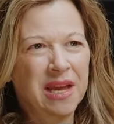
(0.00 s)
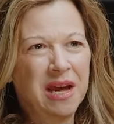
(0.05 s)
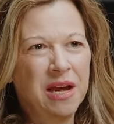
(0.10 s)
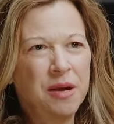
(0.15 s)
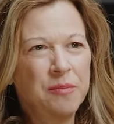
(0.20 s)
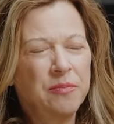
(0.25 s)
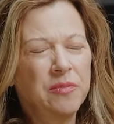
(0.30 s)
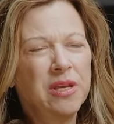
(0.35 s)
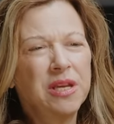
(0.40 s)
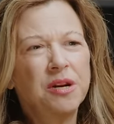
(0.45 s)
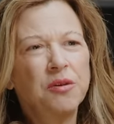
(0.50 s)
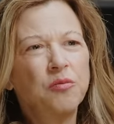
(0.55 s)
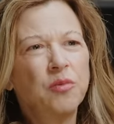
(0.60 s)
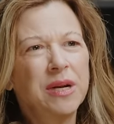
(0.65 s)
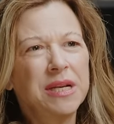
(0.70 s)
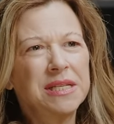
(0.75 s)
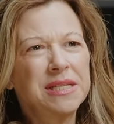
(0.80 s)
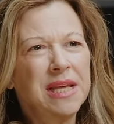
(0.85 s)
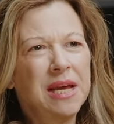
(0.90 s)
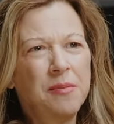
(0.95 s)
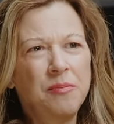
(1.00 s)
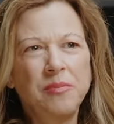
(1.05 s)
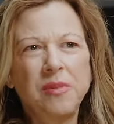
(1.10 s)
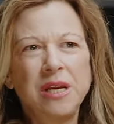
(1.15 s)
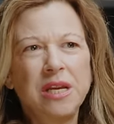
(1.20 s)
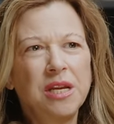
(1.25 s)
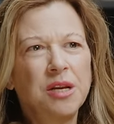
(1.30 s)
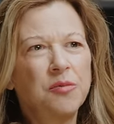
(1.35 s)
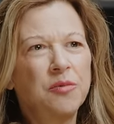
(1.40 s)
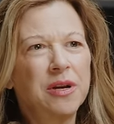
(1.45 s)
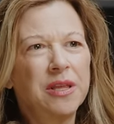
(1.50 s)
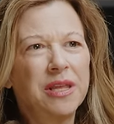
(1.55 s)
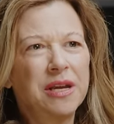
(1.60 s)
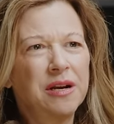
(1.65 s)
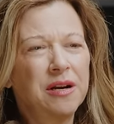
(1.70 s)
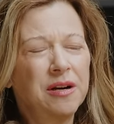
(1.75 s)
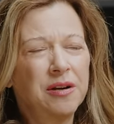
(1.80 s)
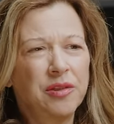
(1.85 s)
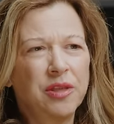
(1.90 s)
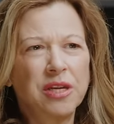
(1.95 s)
Um, you know, what does that mean where
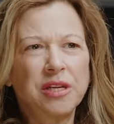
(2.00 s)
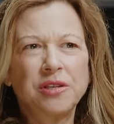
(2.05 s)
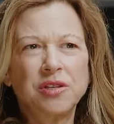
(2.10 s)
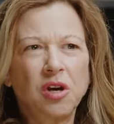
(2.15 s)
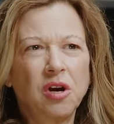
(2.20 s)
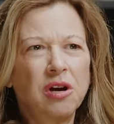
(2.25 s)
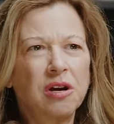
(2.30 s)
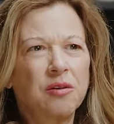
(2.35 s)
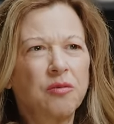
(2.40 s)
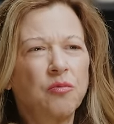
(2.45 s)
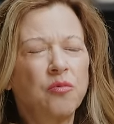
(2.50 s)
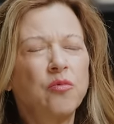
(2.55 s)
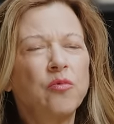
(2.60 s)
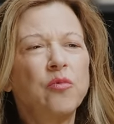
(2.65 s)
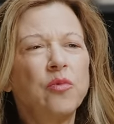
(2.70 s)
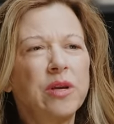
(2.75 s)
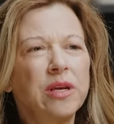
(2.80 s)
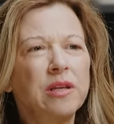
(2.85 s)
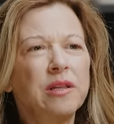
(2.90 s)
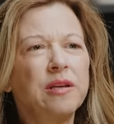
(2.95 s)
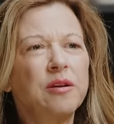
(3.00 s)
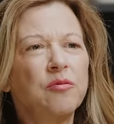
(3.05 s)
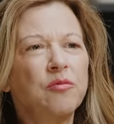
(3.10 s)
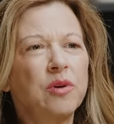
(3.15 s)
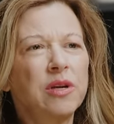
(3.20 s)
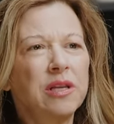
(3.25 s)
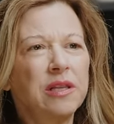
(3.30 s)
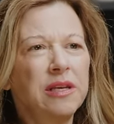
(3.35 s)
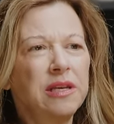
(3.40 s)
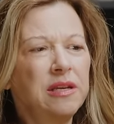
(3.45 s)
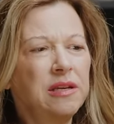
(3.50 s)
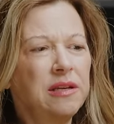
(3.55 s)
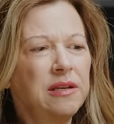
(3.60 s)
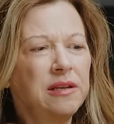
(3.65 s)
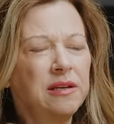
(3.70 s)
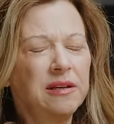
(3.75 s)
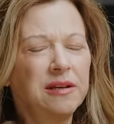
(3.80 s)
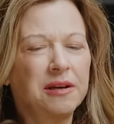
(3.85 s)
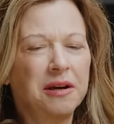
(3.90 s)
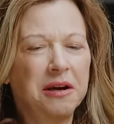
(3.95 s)
they're, they talk really,
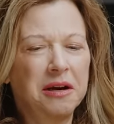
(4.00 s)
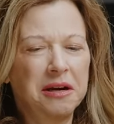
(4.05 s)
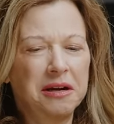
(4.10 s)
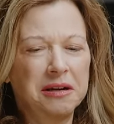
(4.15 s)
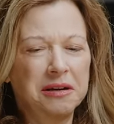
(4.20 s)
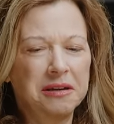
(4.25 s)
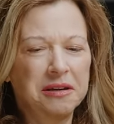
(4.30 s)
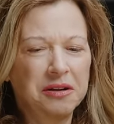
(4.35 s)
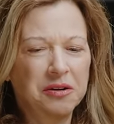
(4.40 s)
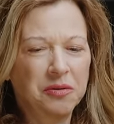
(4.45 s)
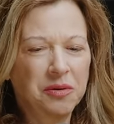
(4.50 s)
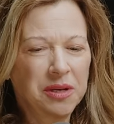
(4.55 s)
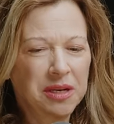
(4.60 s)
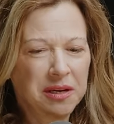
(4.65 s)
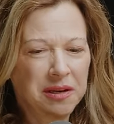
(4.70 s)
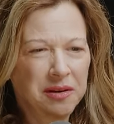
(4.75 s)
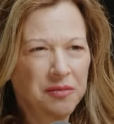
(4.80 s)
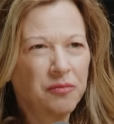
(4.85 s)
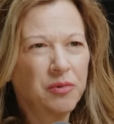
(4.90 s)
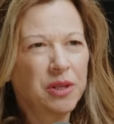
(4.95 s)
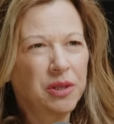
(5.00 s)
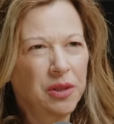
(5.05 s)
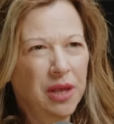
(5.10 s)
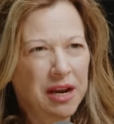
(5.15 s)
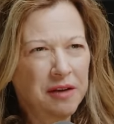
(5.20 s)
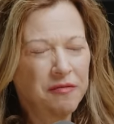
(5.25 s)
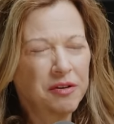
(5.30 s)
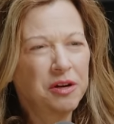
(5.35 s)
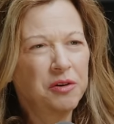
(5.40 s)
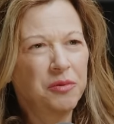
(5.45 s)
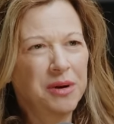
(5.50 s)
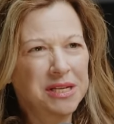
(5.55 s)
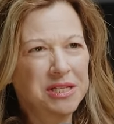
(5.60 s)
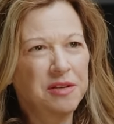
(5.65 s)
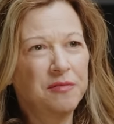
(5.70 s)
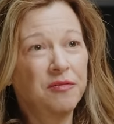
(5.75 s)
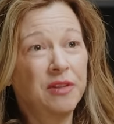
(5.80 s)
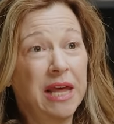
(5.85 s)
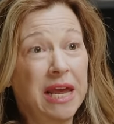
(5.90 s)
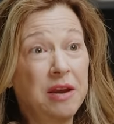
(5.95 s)
really, uh, you know, in, in, with a lot of
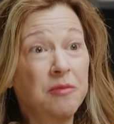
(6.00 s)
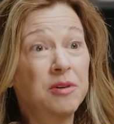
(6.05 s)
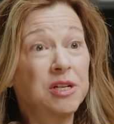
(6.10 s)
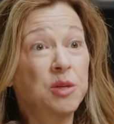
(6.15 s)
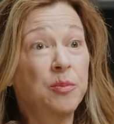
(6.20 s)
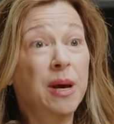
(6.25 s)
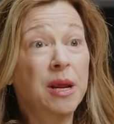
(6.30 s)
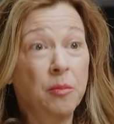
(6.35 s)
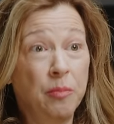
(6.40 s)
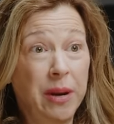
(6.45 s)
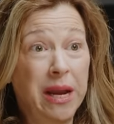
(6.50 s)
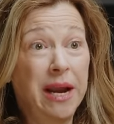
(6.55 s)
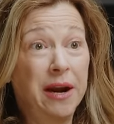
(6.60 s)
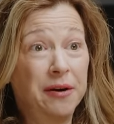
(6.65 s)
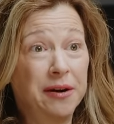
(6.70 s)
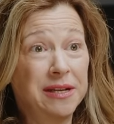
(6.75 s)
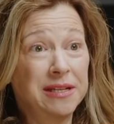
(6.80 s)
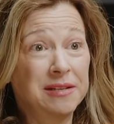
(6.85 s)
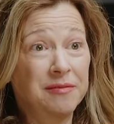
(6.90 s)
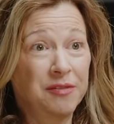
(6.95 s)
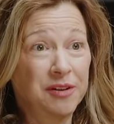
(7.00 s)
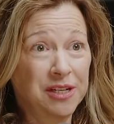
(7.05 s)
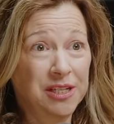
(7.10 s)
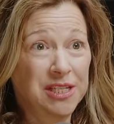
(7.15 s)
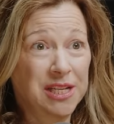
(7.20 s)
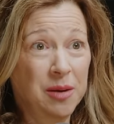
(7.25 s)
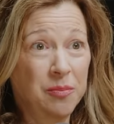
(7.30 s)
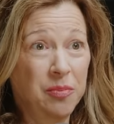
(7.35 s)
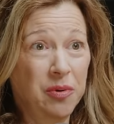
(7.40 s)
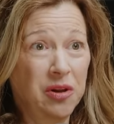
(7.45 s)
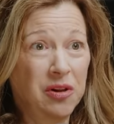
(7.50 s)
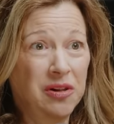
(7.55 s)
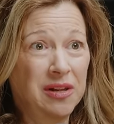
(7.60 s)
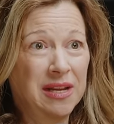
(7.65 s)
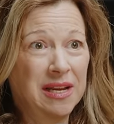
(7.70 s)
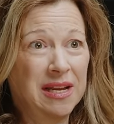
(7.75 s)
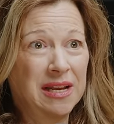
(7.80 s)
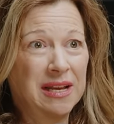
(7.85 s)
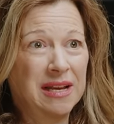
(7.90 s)
aggressive language about a parent, for example?